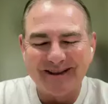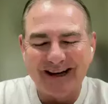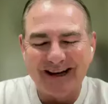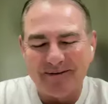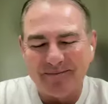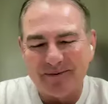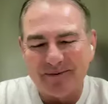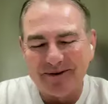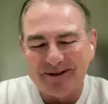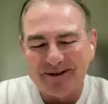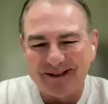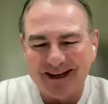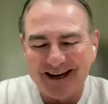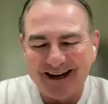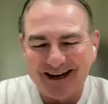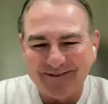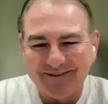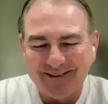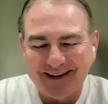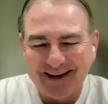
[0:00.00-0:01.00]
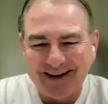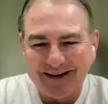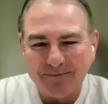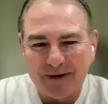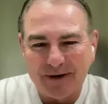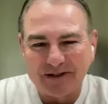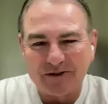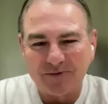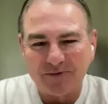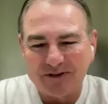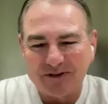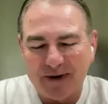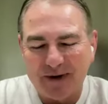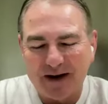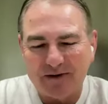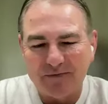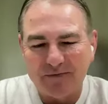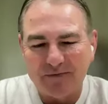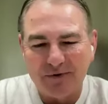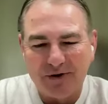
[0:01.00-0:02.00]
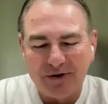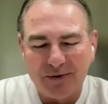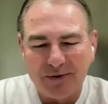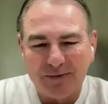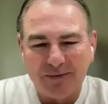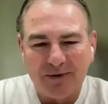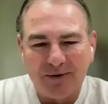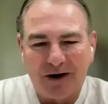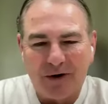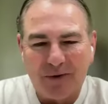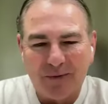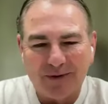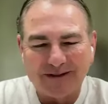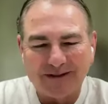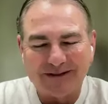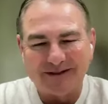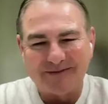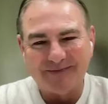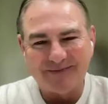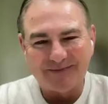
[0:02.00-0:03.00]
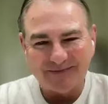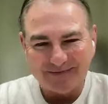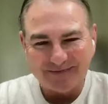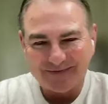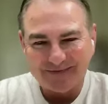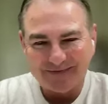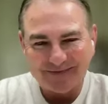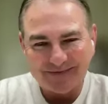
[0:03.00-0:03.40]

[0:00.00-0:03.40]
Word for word: I do. So I appreciate it, man. Much respect for you, always.